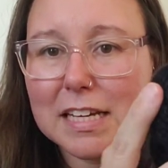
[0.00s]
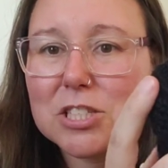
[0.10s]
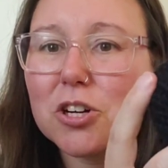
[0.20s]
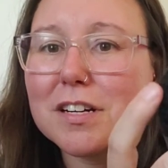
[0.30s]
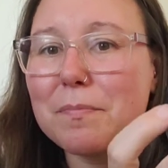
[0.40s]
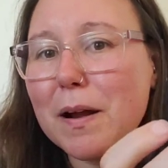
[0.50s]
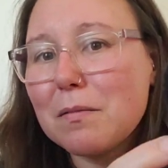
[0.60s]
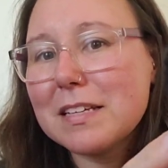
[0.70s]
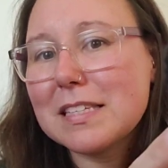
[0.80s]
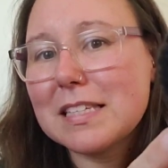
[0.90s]
It's hard to
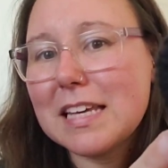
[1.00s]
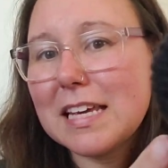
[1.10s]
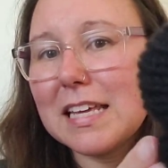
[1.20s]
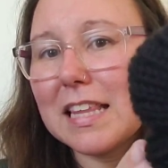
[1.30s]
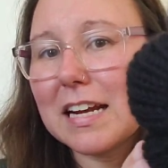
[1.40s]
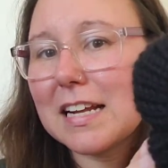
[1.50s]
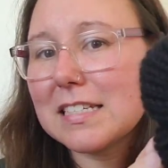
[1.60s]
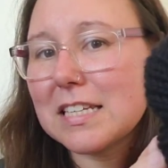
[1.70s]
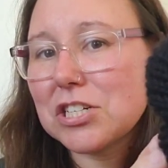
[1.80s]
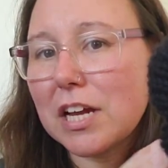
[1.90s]
probably see that it
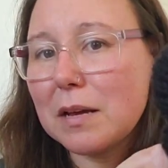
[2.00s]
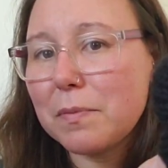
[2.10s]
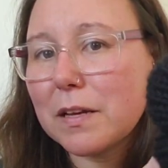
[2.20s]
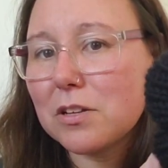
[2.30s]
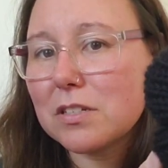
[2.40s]
has the shape. Can